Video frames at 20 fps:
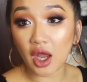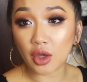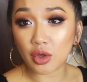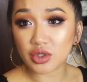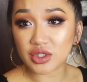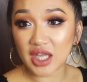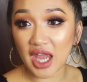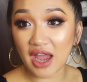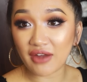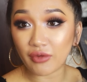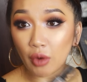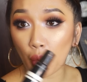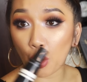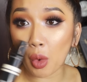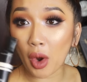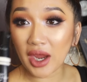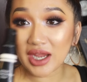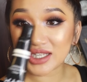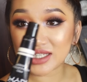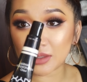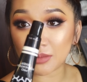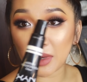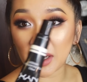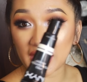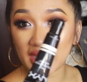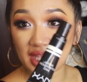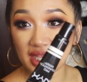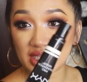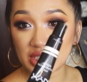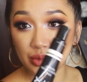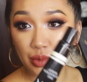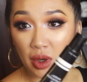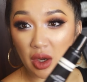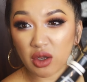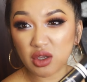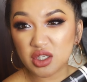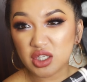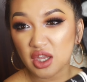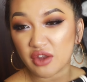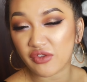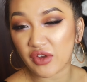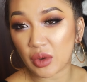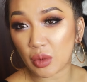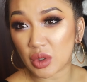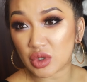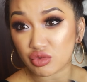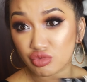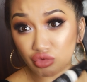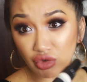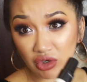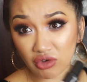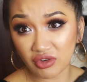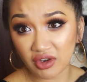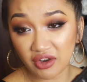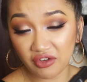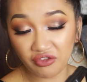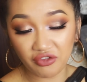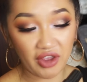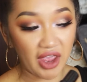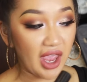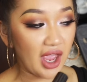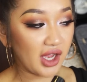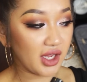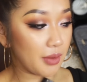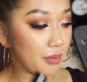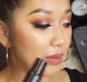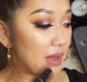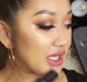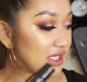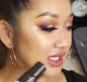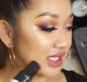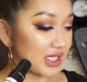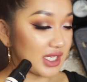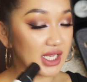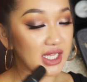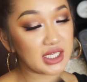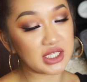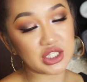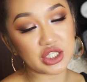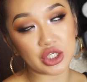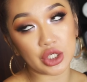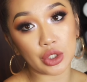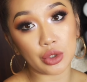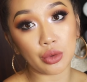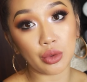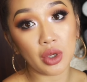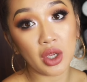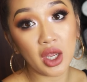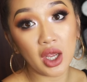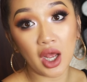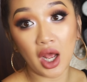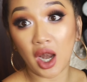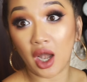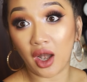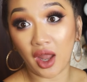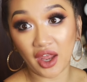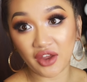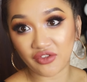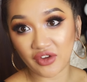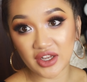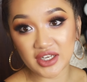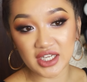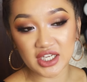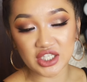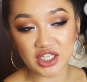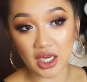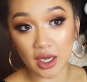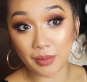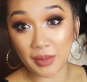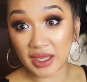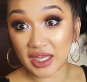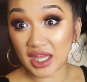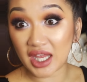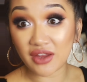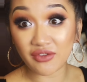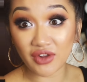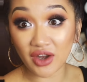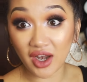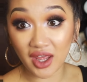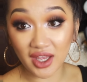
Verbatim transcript: I also have a white in my kit as well, so if anyone's really really fair, I can mix this into a light foundation and make it even